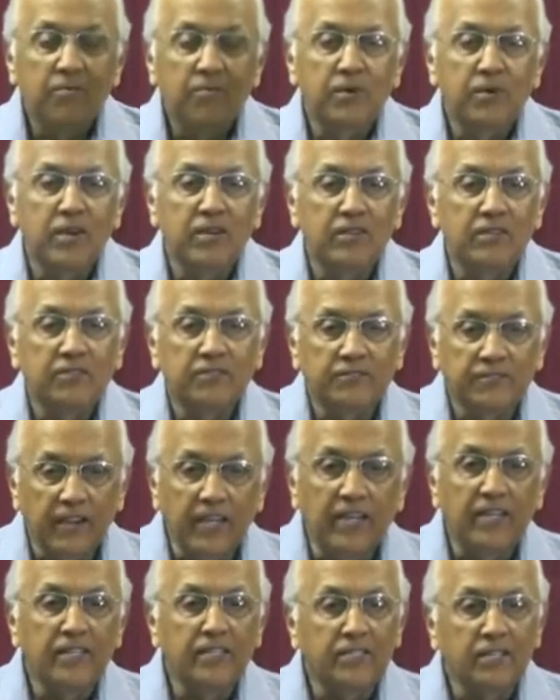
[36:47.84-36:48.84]
him one of the
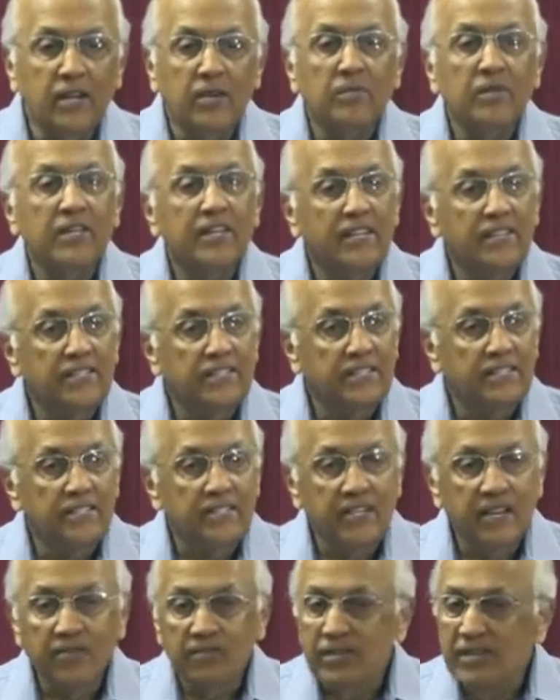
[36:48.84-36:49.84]
finest commendations
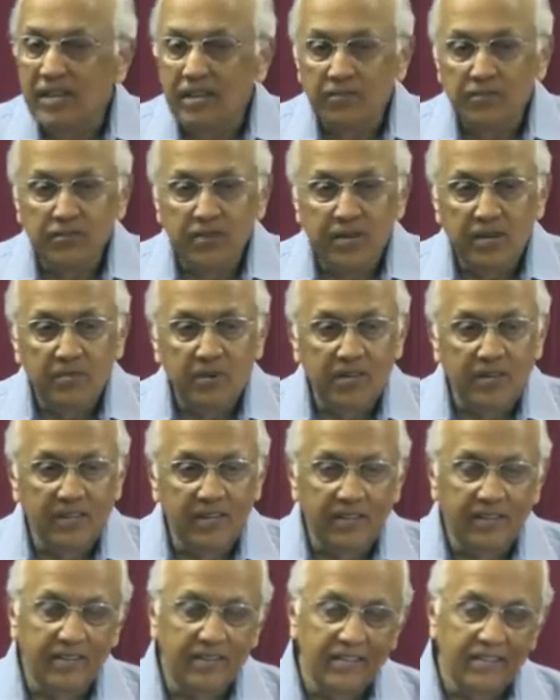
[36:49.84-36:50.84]
he ever gave to anybody.
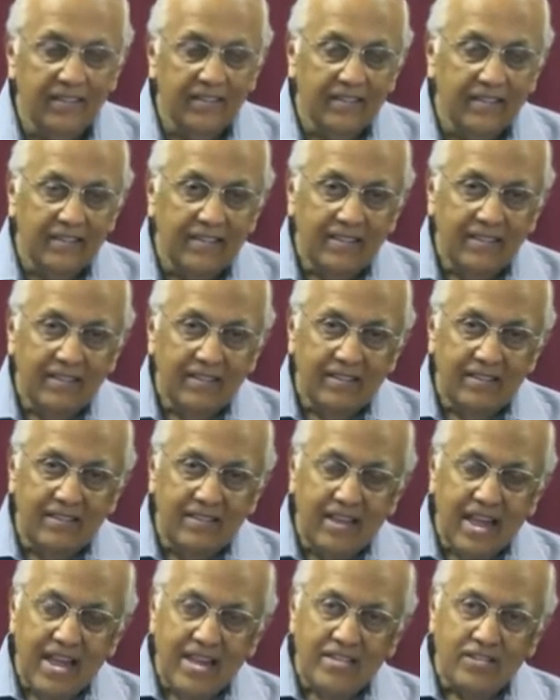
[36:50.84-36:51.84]

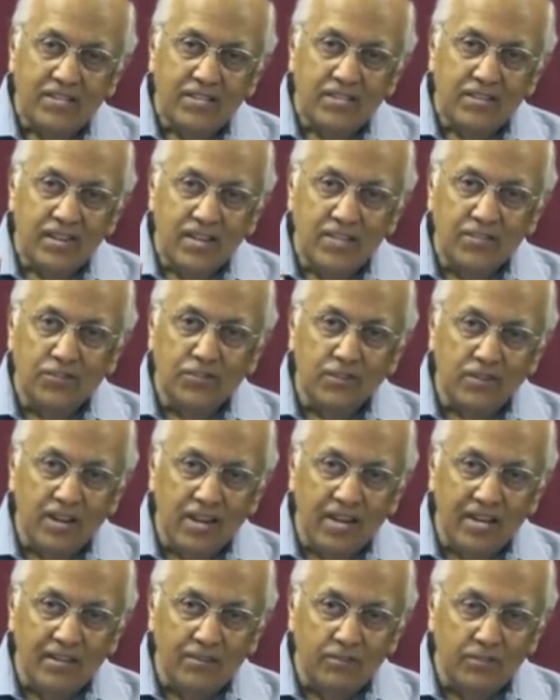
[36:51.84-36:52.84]
There's an
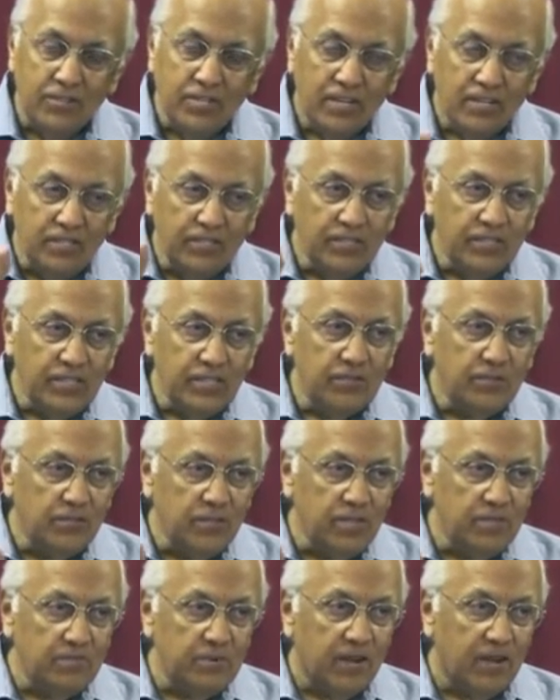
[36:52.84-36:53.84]
Israelite who's got zero
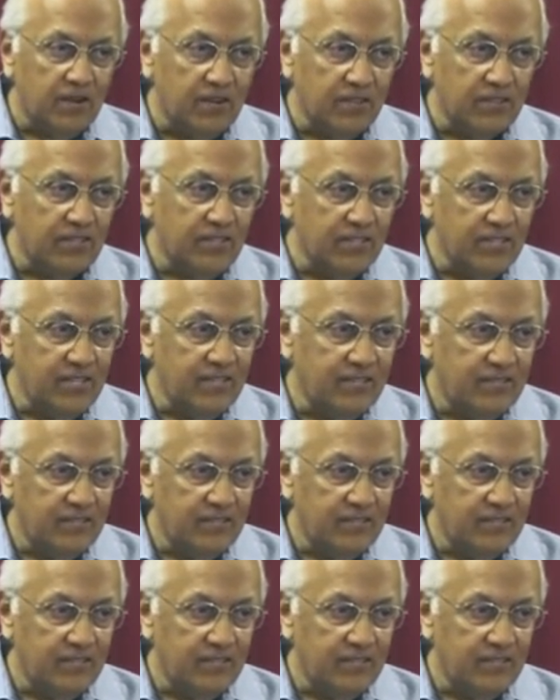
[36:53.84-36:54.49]
hypocrisy.